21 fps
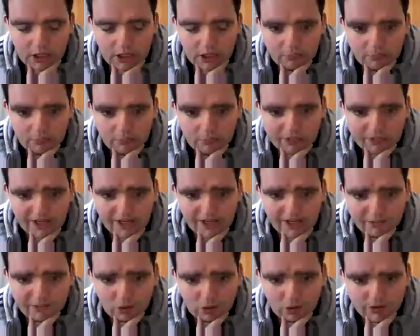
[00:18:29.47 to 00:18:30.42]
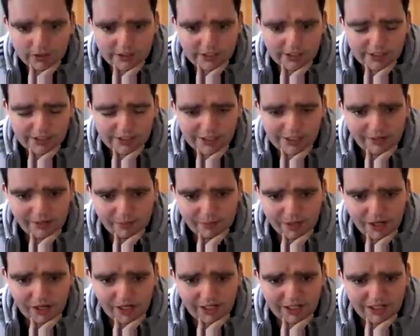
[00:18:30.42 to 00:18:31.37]
but I'm noticing that I'm
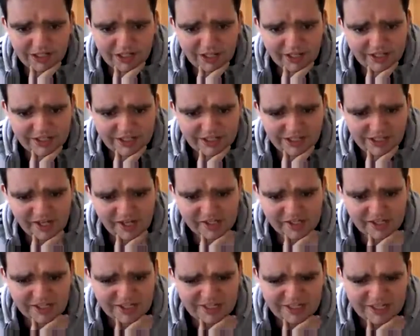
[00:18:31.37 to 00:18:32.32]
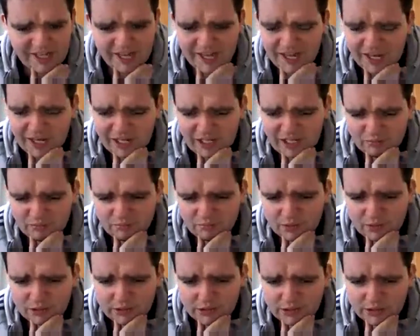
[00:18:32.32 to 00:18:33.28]
not. It's not the same.
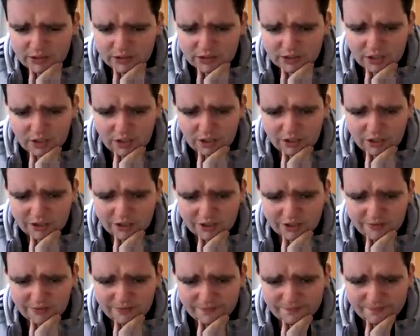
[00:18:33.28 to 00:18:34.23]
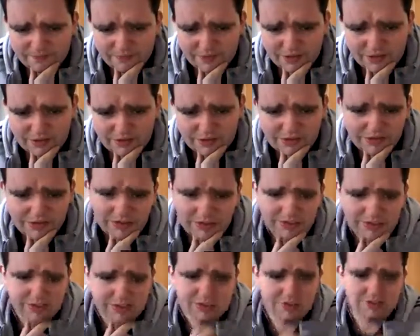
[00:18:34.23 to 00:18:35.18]
So,
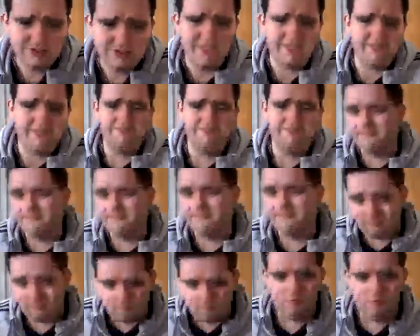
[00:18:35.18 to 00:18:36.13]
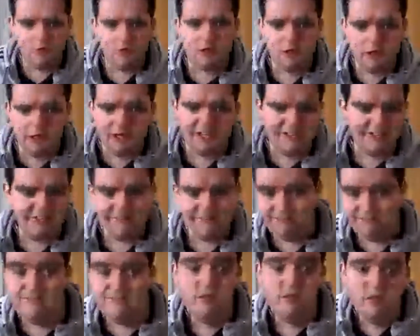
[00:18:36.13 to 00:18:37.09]
like, like,
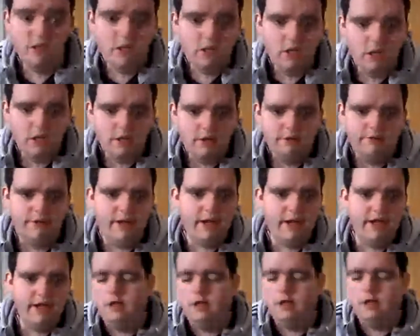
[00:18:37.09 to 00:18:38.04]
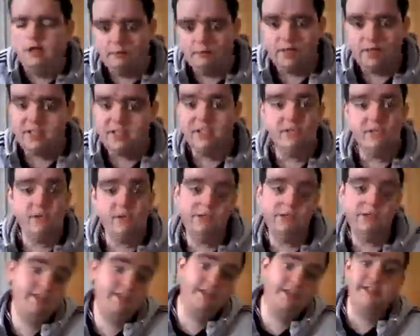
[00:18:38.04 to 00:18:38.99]
fair enough. It is what it
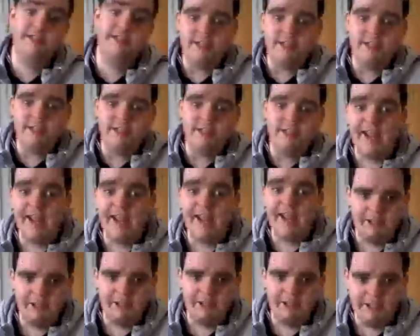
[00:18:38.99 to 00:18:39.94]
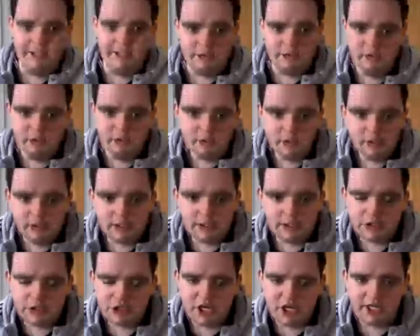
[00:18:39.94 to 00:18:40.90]
is. I can't really
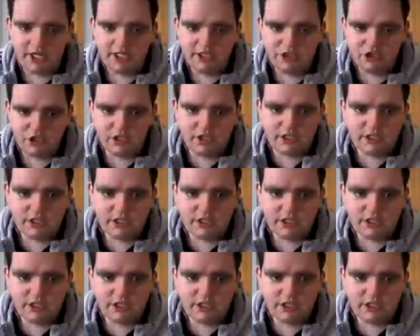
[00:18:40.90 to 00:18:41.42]
change it,